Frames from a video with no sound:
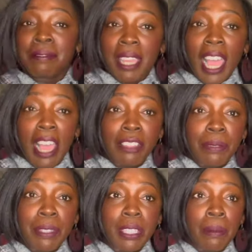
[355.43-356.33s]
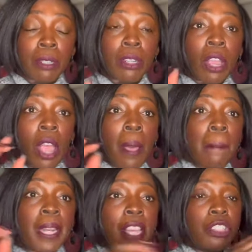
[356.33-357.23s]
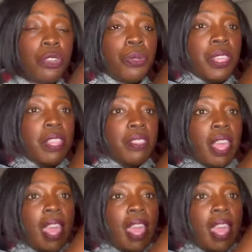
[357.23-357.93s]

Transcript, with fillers: i have something similar but i do think that